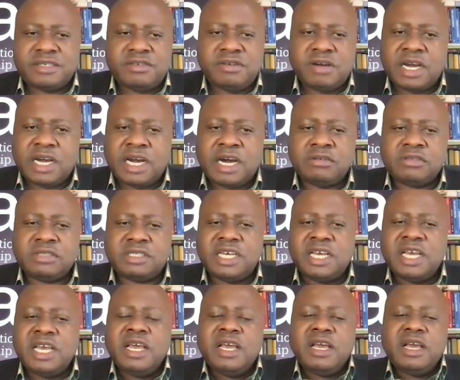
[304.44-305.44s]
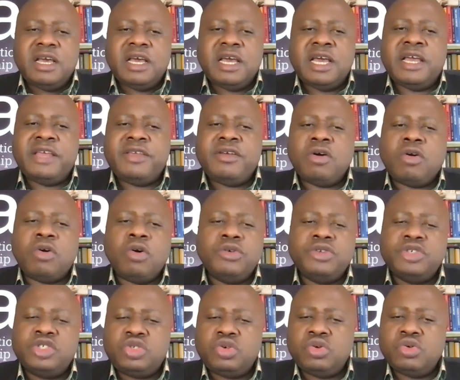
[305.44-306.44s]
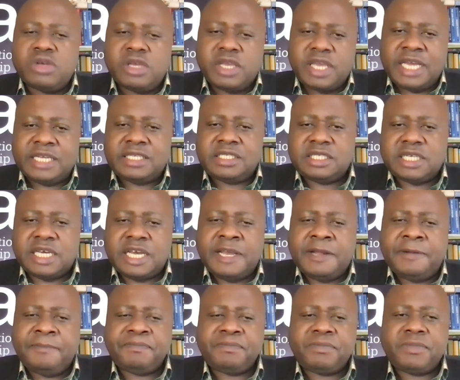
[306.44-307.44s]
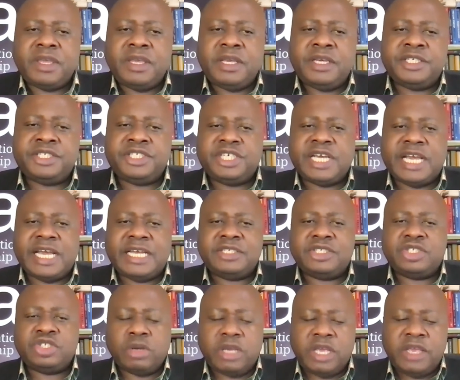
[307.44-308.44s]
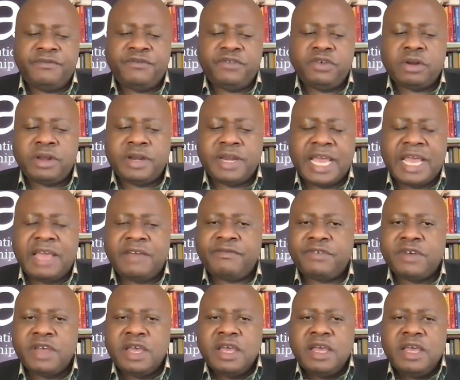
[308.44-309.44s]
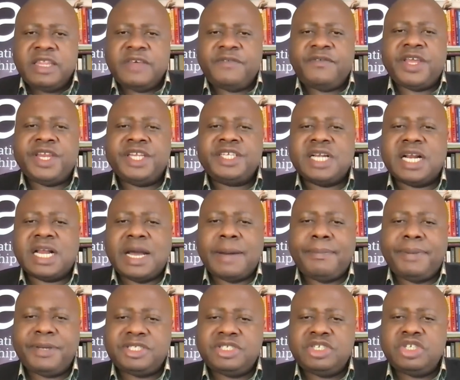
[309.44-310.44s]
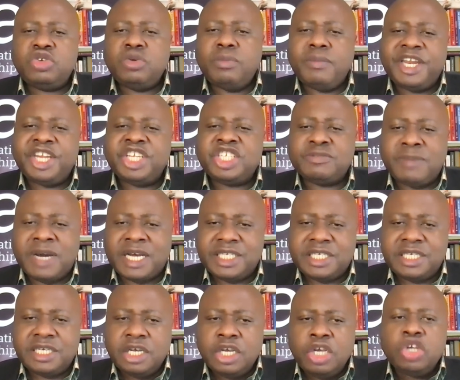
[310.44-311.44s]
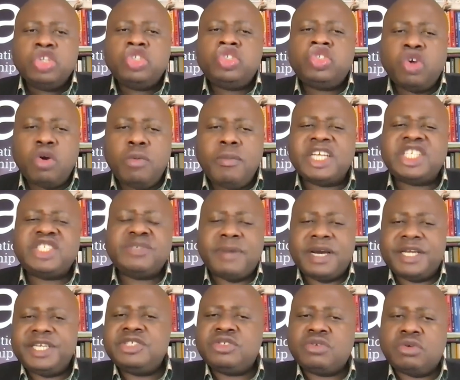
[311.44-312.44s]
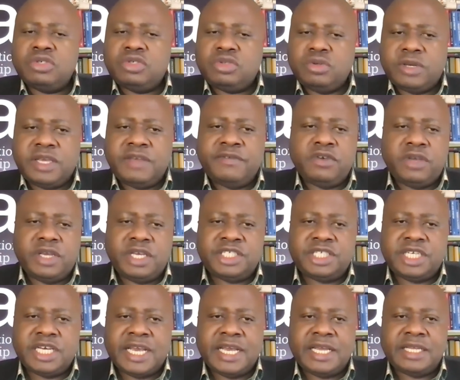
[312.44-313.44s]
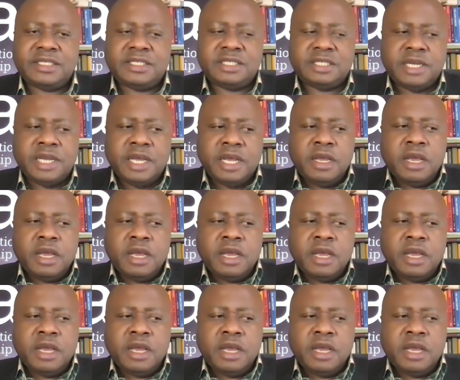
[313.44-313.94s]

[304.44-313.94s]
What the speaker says: in your account, you're going to get itchy hands. So if you don't have the financial capacity to manage money, too much money is going to give you itchy hands.